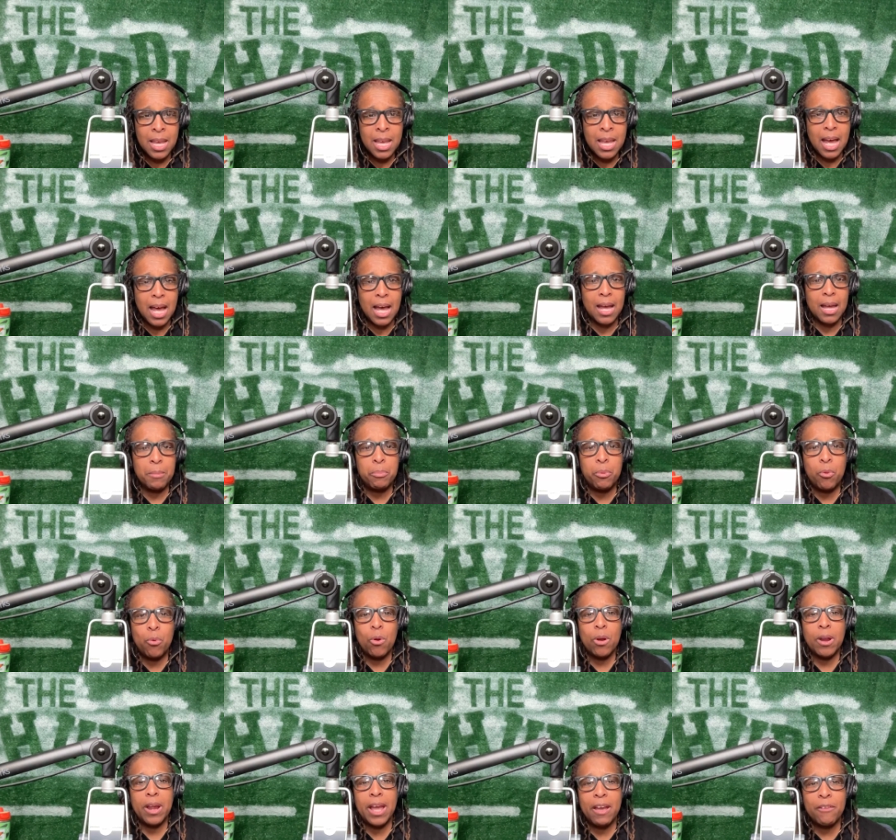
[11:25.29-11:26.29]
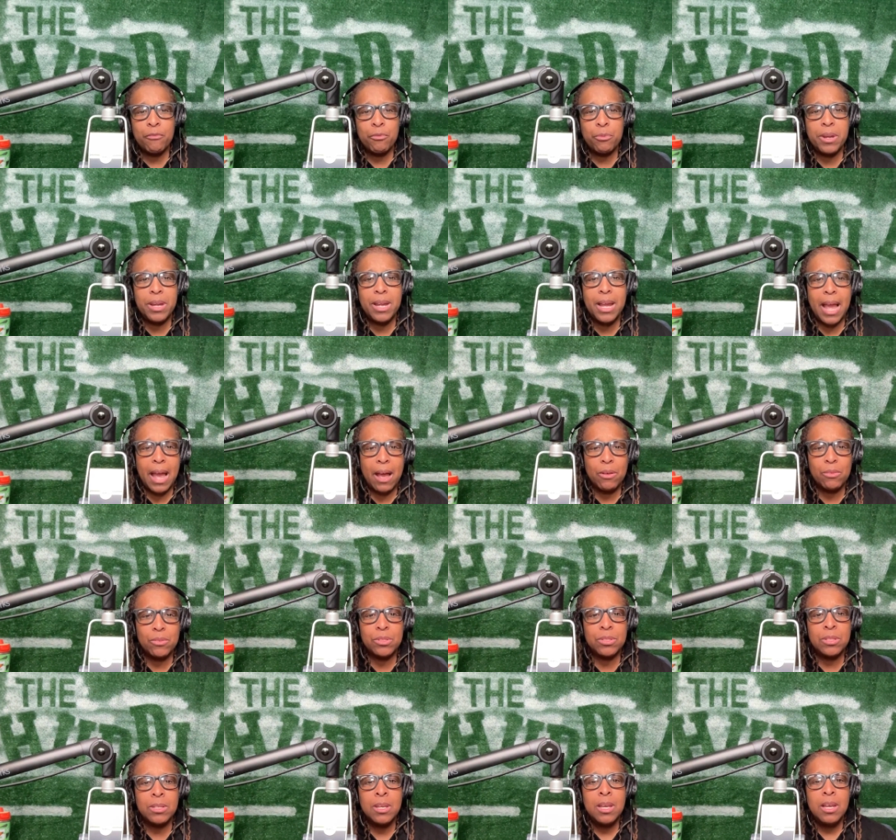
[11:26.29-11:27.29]
I pour every
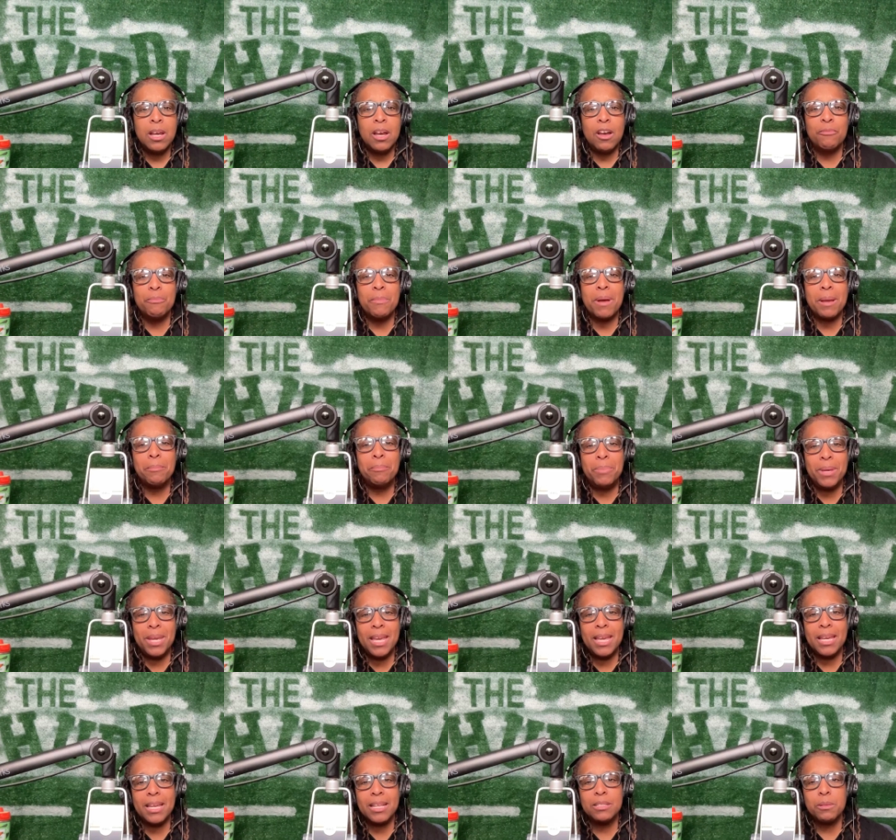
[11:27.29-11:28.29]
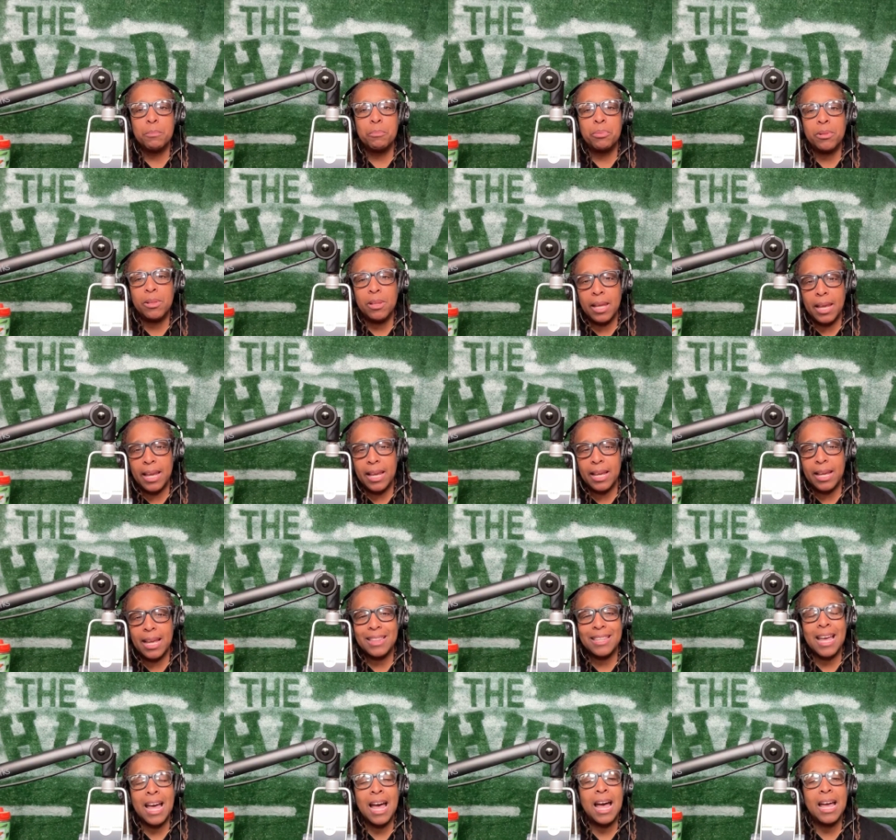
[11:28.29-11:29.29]
ounce of my being into playing
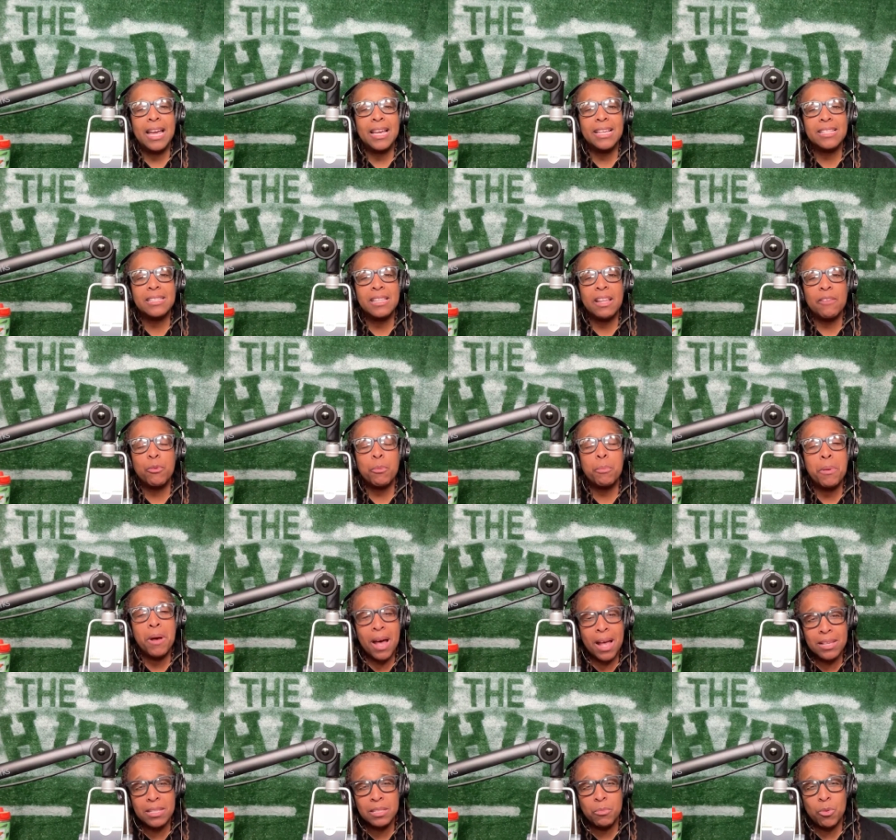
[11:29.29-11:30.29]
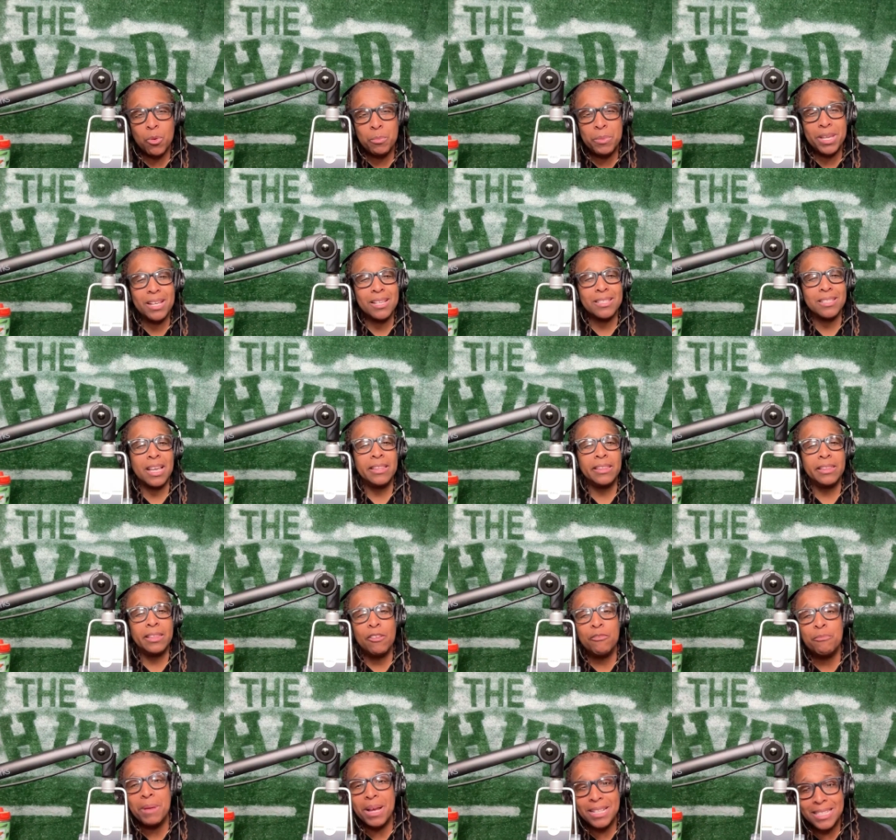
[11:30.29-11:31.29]
at the highest level possible because I
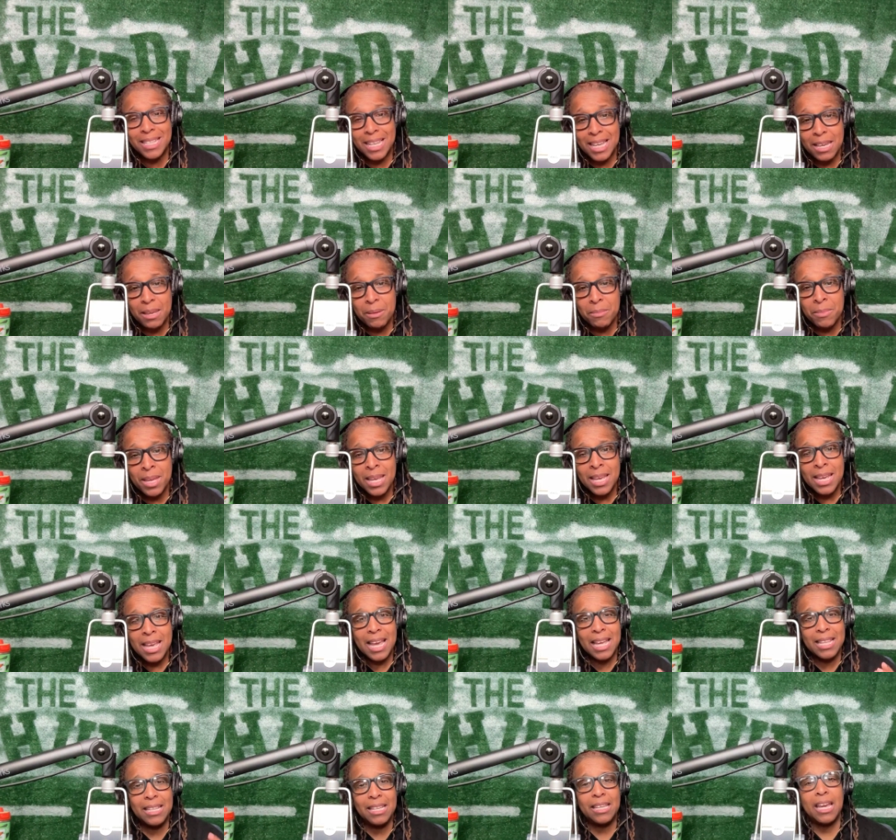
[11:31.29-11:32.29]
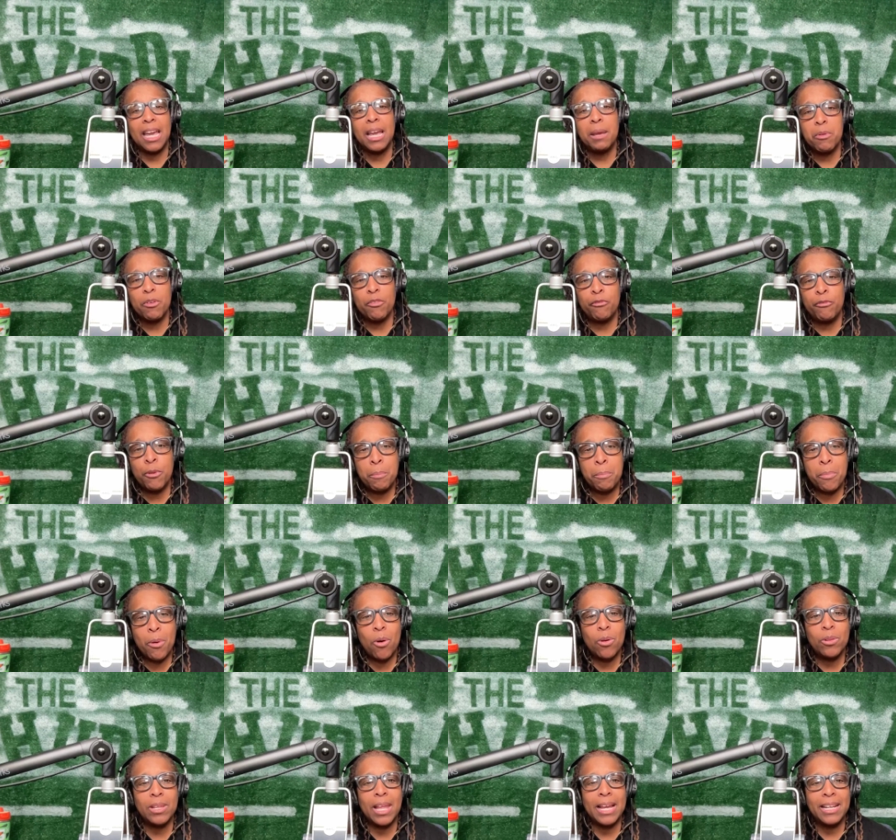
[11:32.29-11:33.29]
love my team and the game of
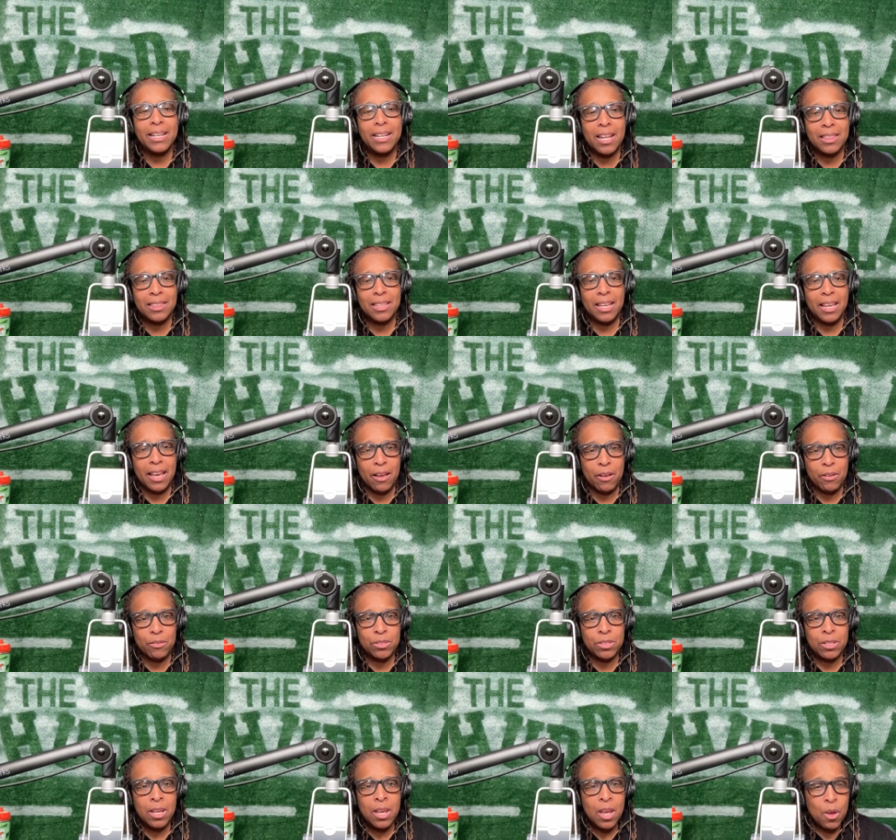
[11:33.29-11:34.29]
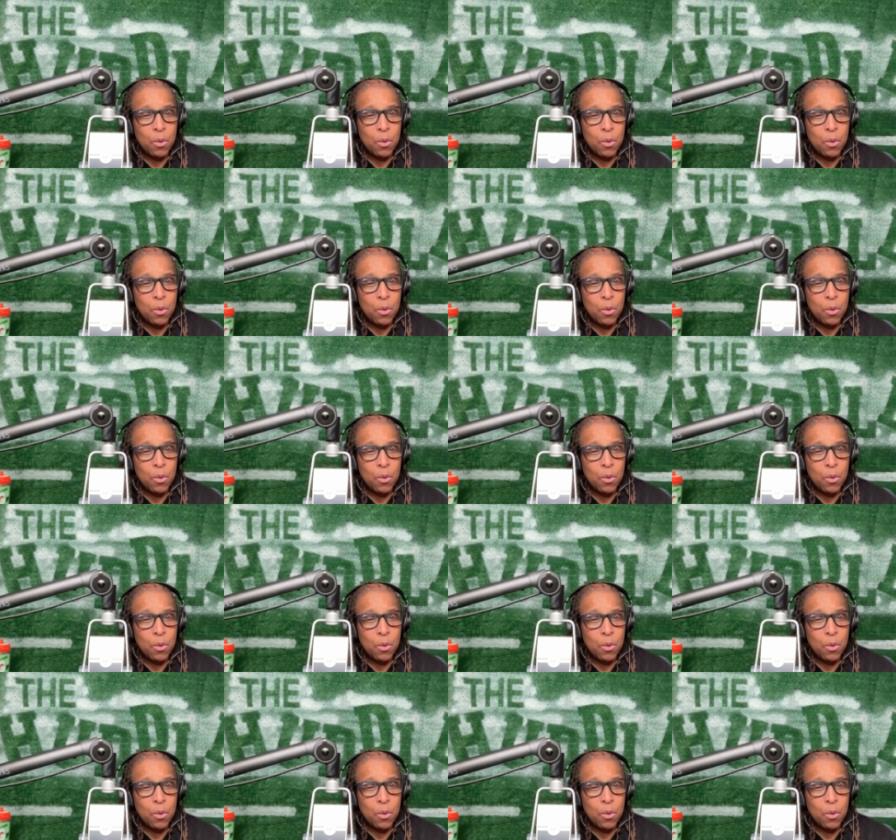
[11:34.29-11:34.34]
football like nothing else."